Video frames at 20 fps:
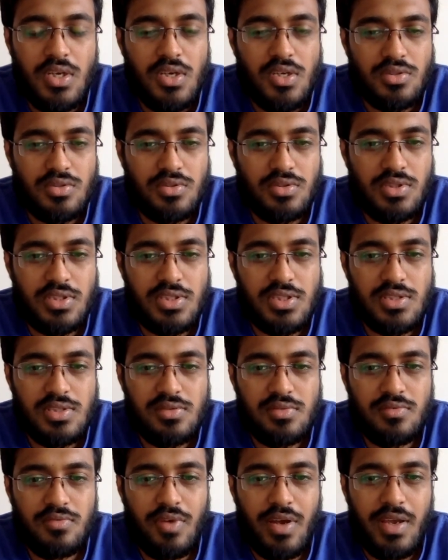So this
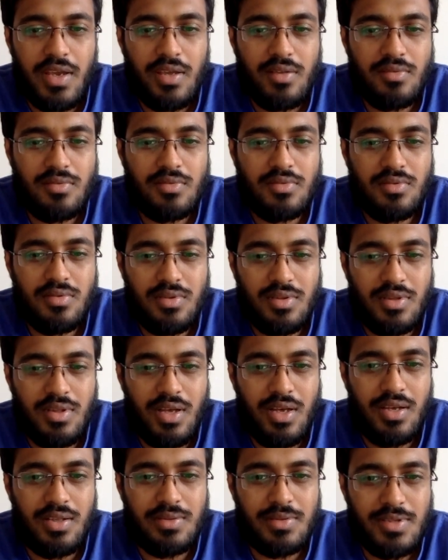is why
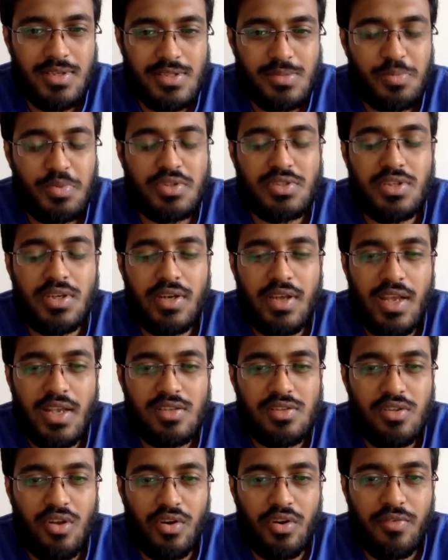this procedure
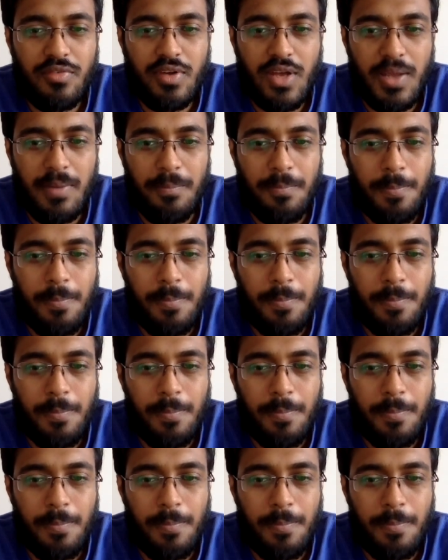takes a lot of time.